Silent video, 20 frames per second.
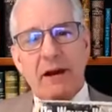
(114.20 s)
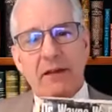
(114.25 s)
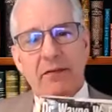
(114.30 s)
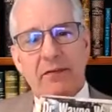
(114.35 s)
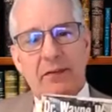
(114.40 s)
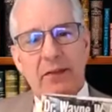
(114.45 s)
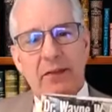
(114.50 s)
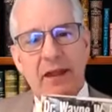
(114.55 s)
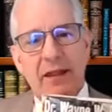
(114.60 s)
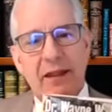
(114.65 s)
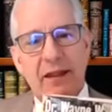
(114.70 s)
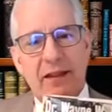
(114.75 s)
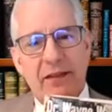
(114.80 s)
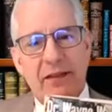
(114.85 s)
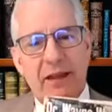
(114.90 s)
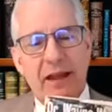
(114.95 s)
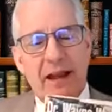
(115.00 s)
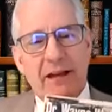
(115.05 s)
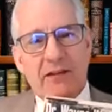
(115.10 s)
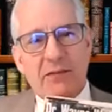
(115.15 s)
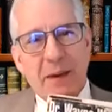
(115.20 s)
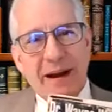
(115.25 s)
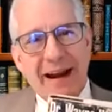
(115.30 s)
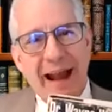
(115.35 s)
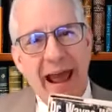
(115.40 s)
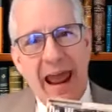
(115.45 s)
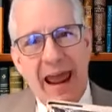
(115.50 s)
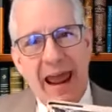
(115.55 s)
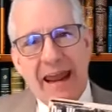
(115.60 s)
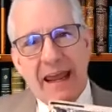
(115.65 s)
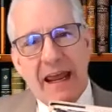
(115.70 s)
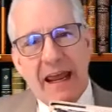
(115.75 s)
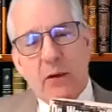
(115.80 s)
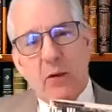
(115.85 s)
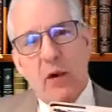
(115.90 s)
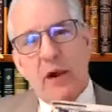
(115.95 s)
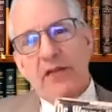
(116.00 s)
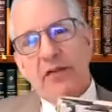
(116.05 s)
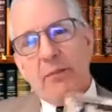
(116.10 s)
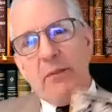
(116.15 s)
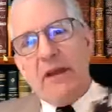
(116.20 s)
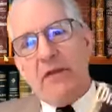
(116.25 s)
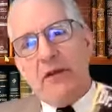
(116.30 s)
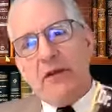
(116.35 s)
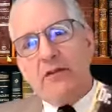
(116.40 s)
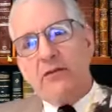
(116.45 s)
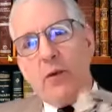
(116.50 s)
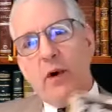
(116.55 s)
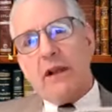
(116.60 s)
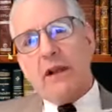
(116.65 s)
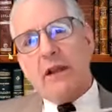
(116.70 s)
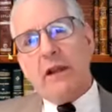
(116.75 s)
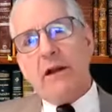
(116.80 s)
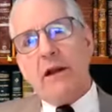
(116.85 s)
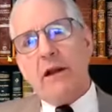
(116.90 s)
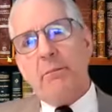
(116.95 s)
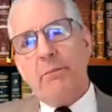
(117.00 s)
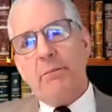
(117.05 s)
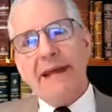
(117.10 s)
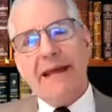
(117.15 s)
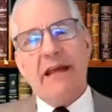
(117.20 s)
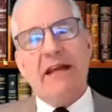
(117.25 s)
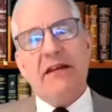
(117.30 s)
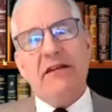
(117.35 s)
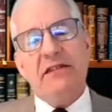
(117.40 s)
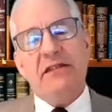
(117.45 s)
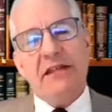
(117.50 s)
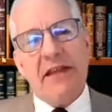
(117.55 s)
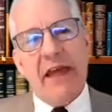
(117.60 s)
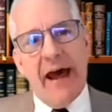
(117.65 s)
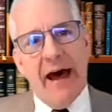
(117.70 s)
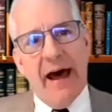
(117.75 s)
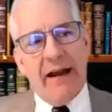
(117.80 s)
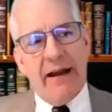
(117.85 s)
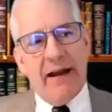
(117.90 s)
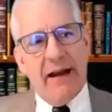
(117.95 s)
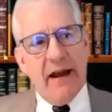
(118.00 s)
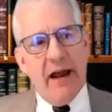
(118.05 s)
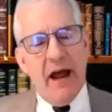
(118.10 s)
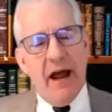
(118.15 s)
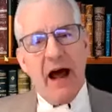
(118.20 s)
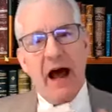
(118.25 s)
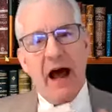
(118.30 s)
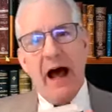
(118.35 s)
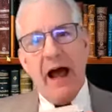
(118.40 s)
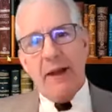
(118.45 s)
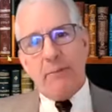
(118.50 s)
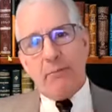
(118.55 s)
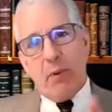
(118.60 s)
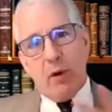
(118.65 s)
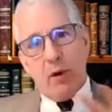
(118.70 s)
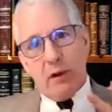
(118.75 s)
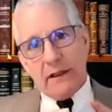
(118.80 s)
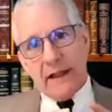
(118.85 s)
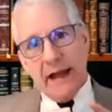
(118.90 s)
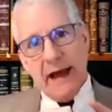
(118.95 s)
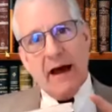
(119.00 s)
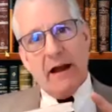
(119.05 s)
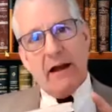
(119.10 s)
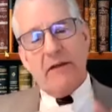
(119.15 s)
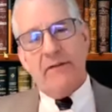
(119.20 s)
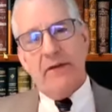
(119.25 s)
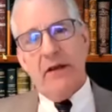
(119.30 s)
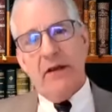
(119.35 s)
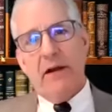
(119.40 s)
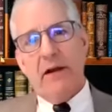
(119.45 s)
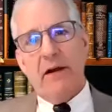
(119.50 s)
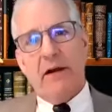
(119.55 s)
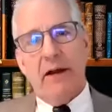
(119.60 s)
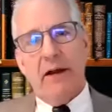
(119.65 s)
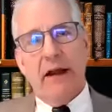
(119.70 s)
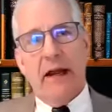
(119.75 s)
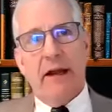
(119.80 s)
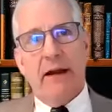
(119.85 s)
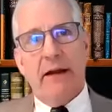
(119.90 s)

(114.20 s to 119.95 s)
But it's been hanging with me, this one little piece that I pulled out of here.